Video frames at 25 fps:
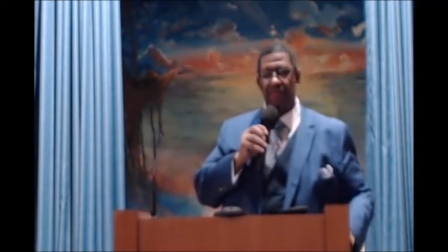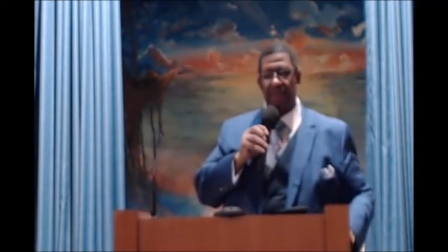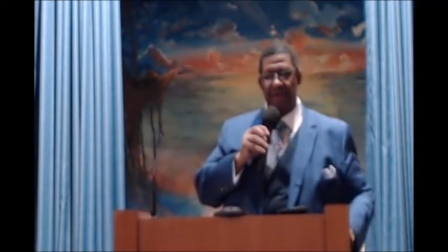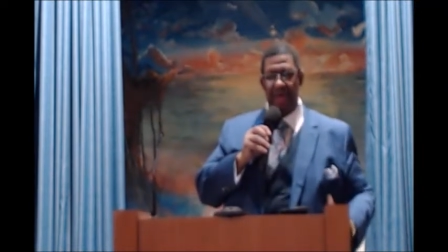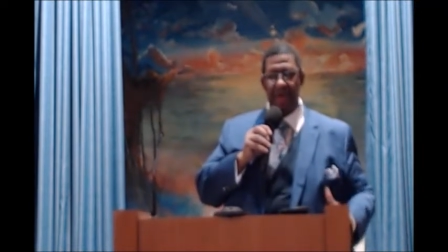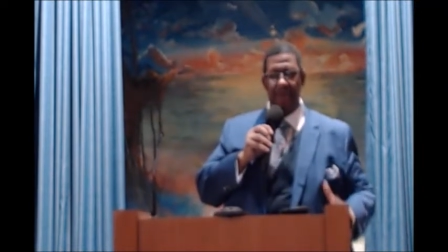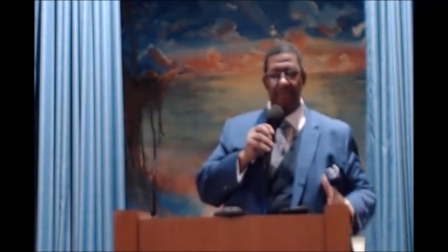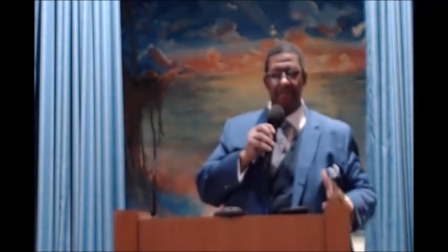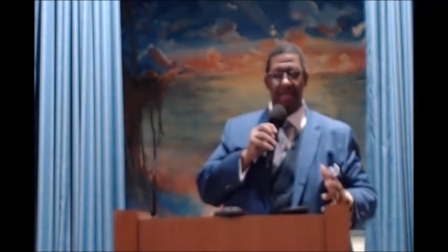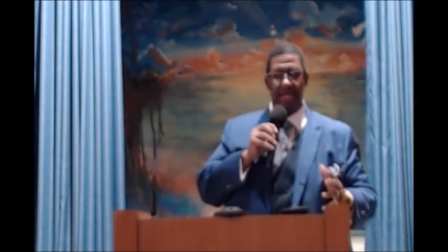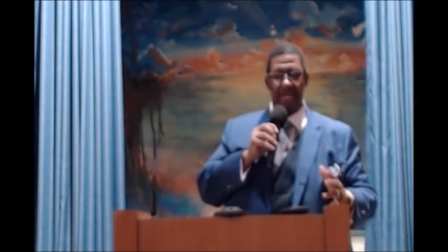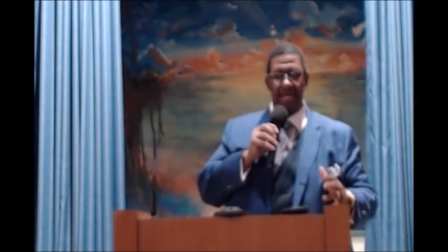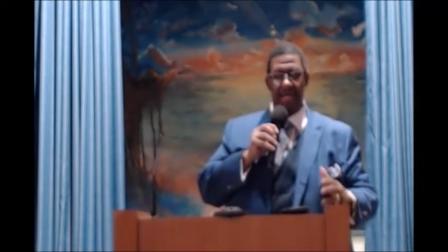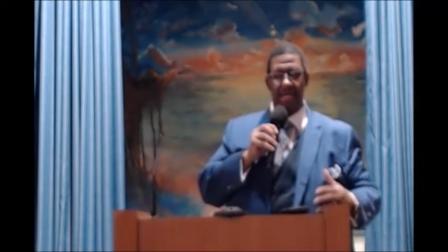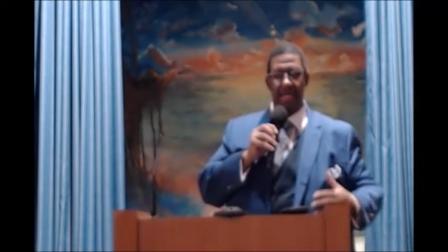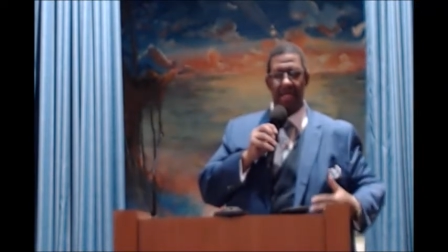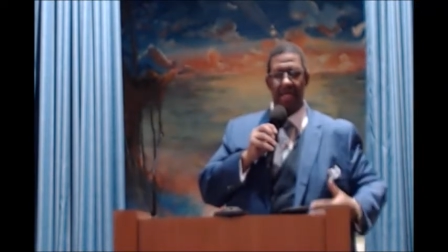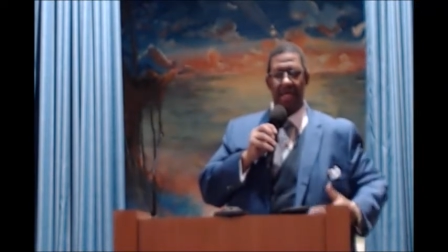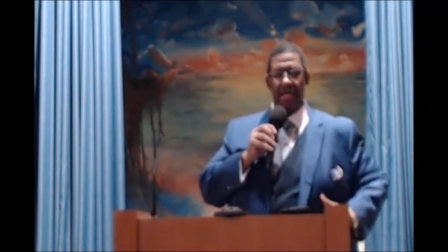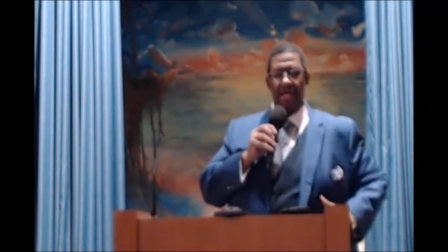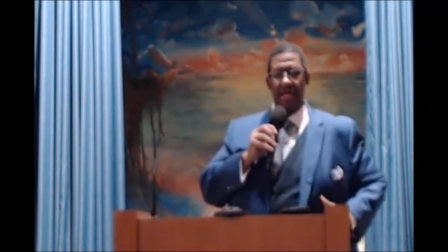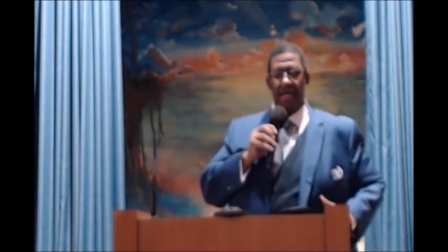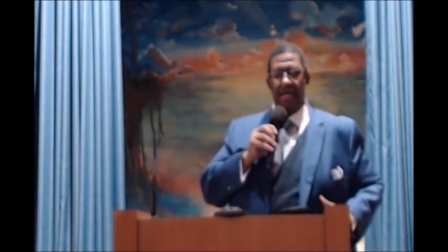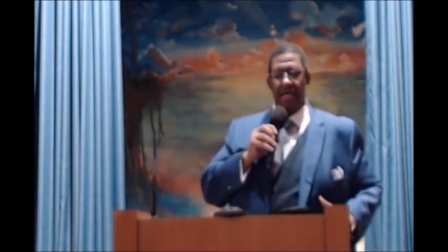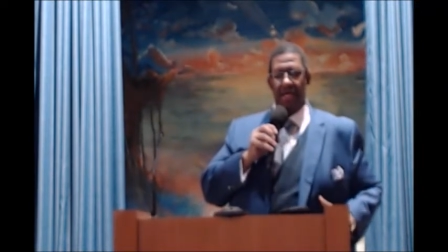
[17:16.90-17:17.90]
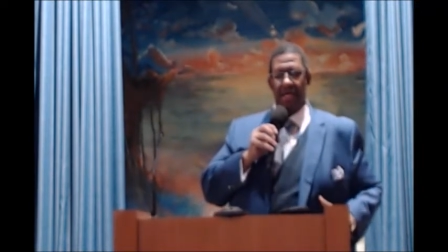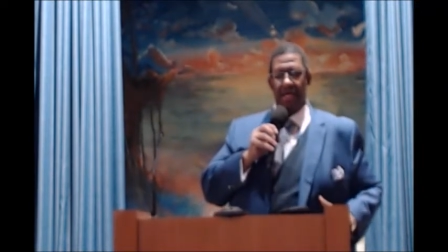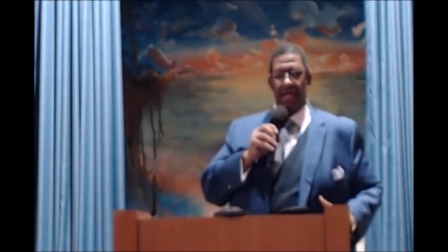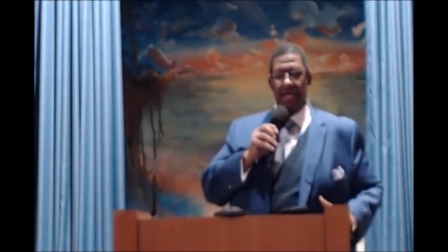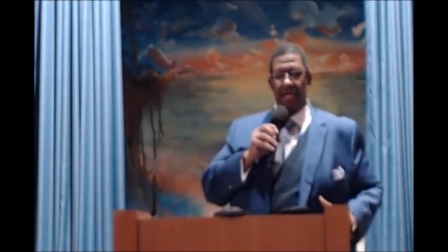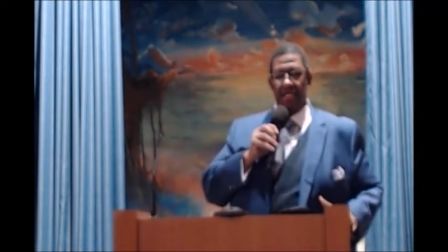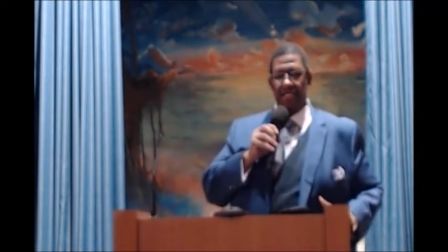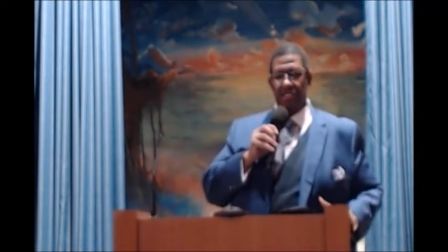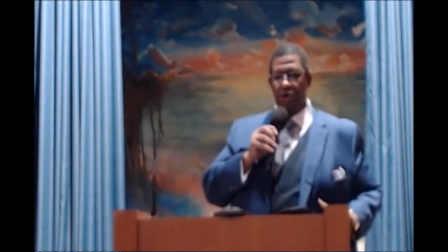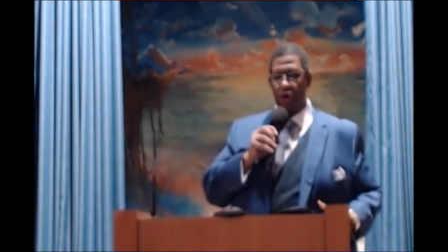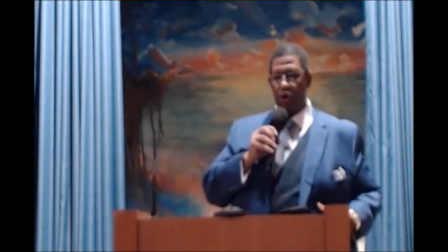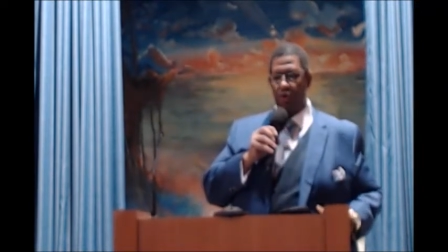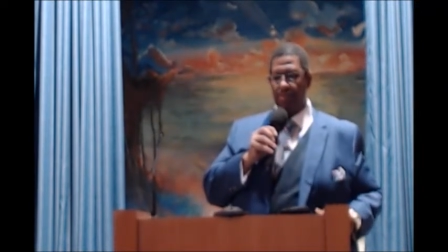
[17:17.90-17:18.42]
Family. And he
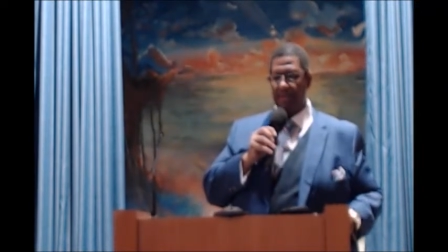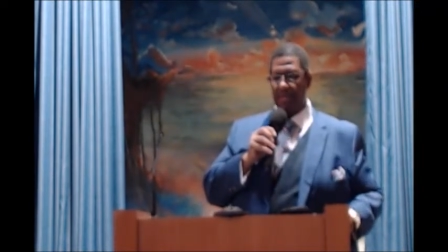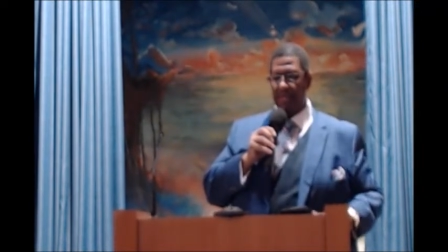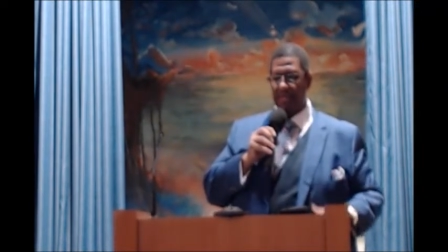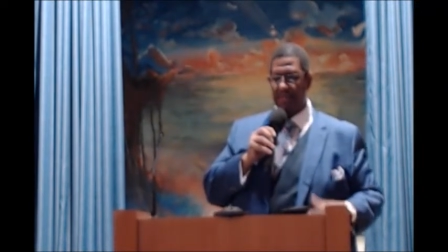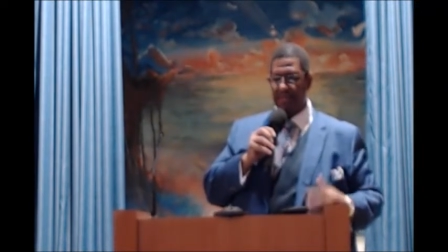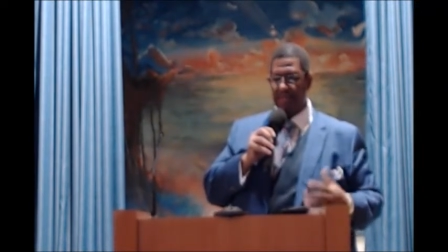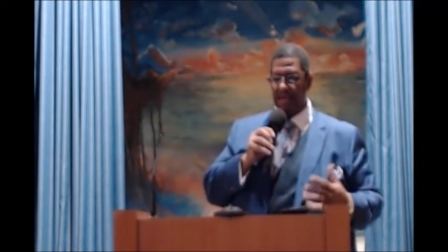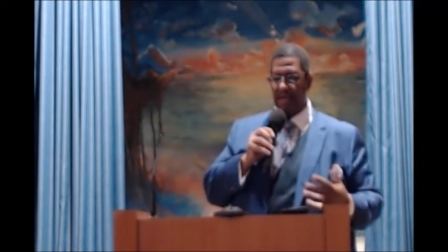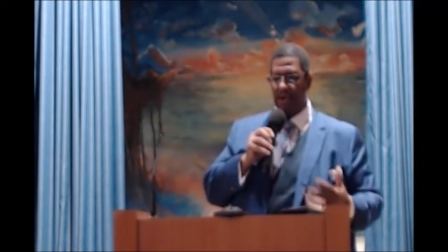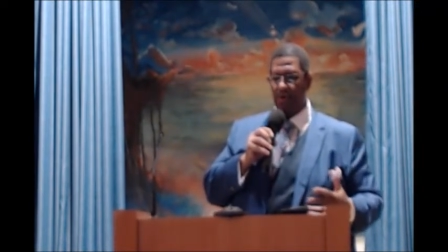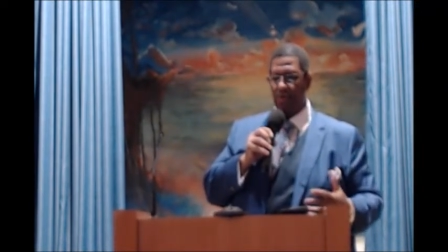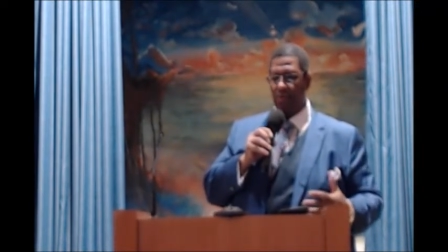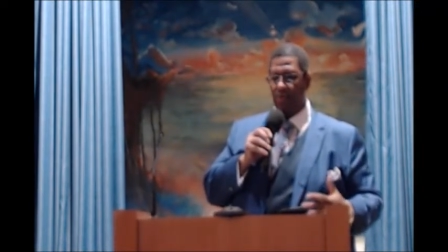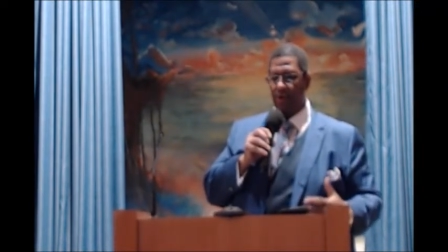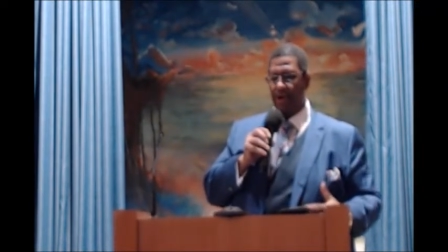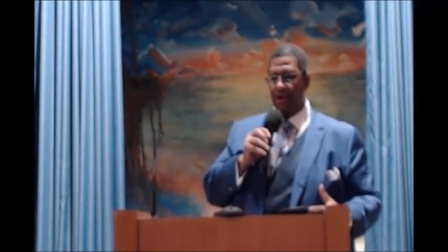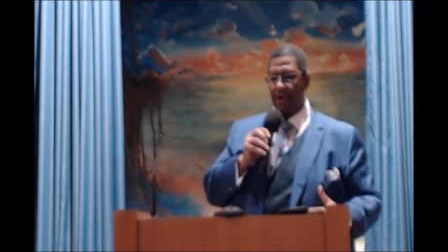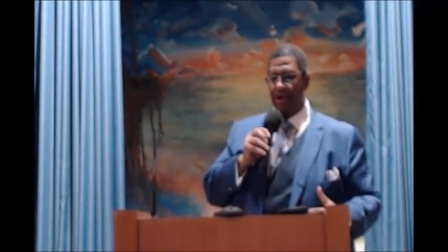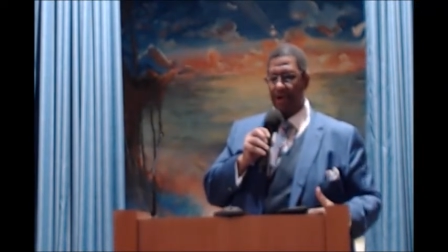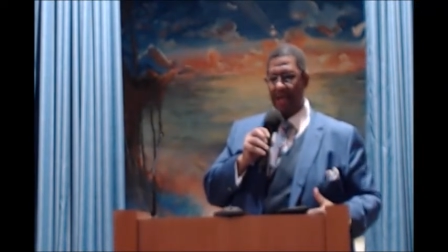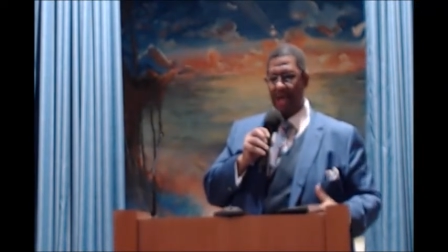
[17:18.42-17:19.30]
told me to say a word,